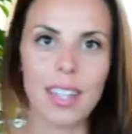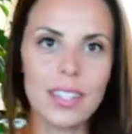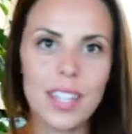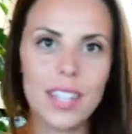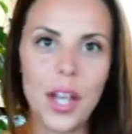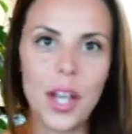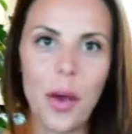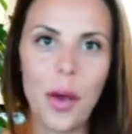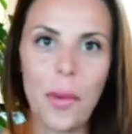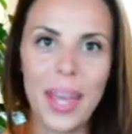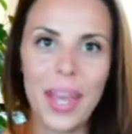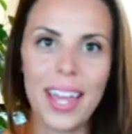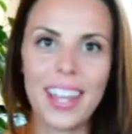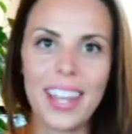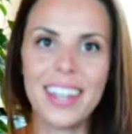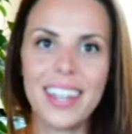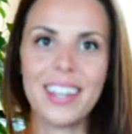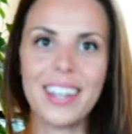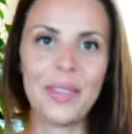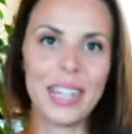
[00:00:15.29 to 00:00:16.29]
doesn't go
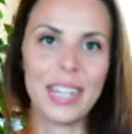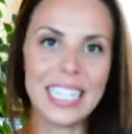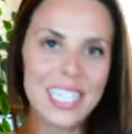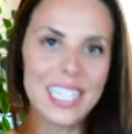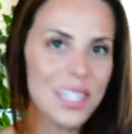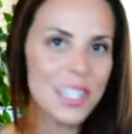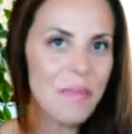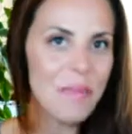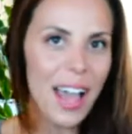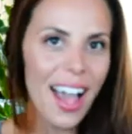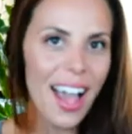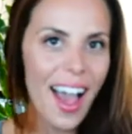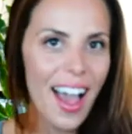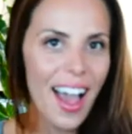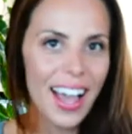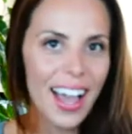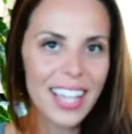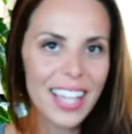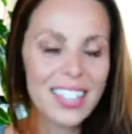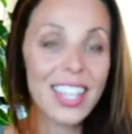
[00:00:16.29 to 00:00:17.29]
in, no one can see my
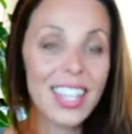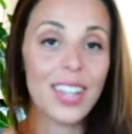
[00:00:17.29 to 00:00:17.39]
eyes.